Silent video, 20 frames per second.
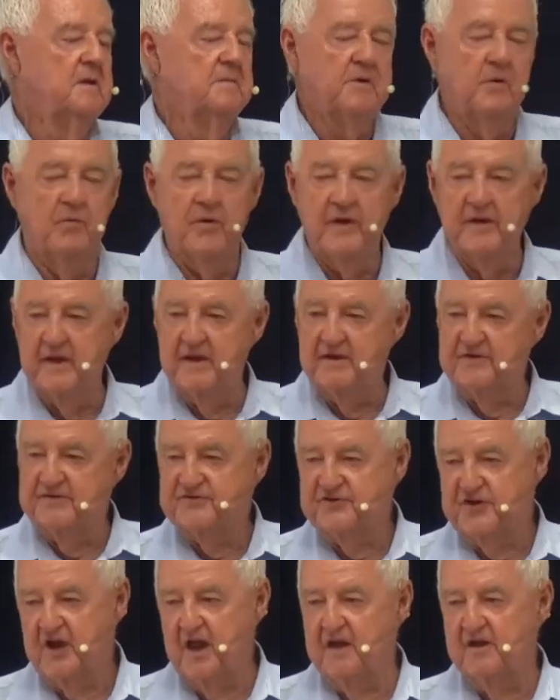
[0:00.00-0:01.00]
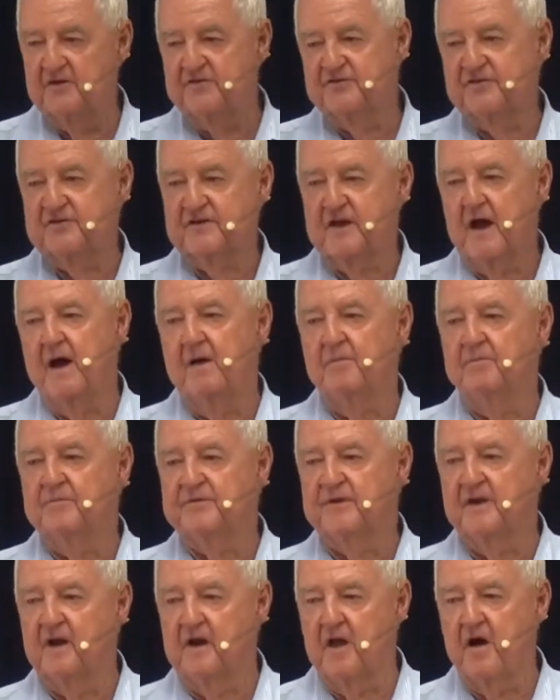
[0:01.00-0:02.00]
But when the challenge comes
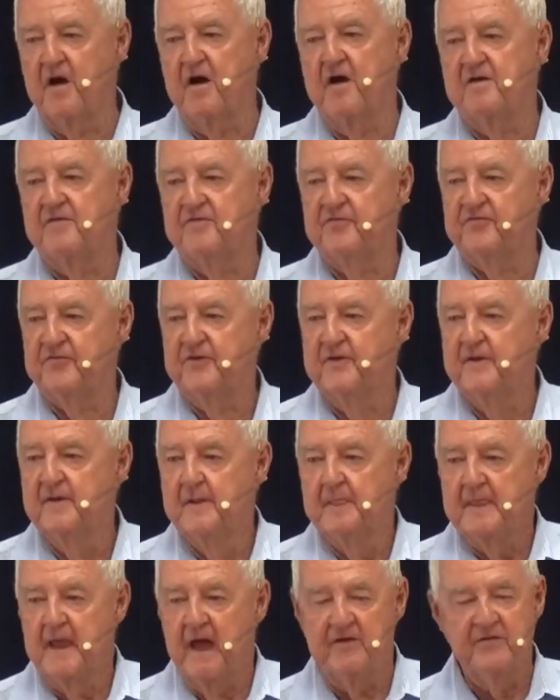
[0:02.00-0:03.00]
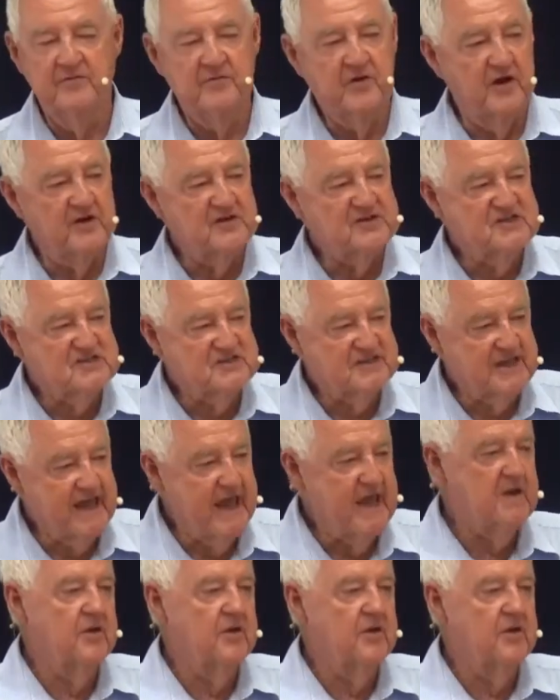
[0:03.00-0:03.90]
in life, and you've got to stand